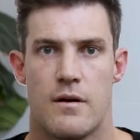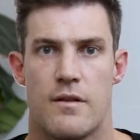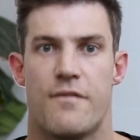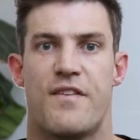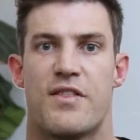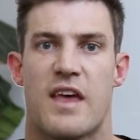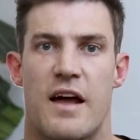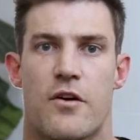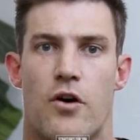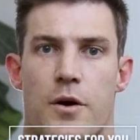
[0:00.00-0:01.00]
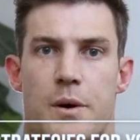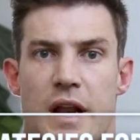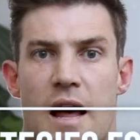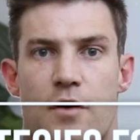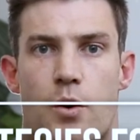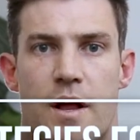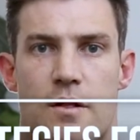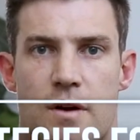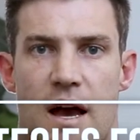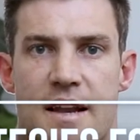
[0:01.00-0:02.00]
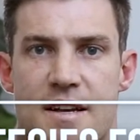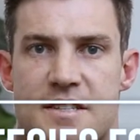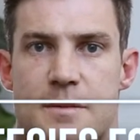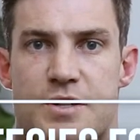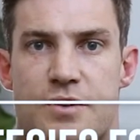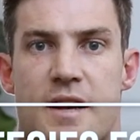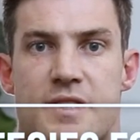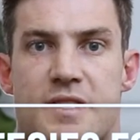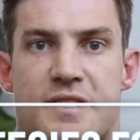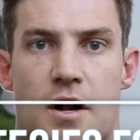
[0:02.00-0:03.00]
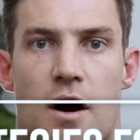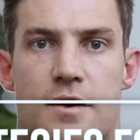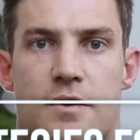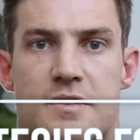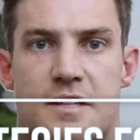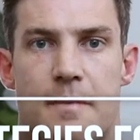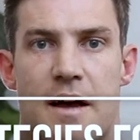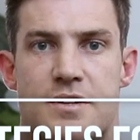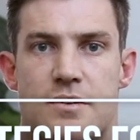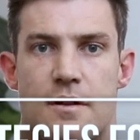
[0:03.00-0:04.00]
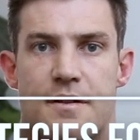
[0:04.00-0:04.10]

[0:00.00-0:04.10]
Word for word: The fifth category we're going to have a quick look at is some strategies that I use to make sure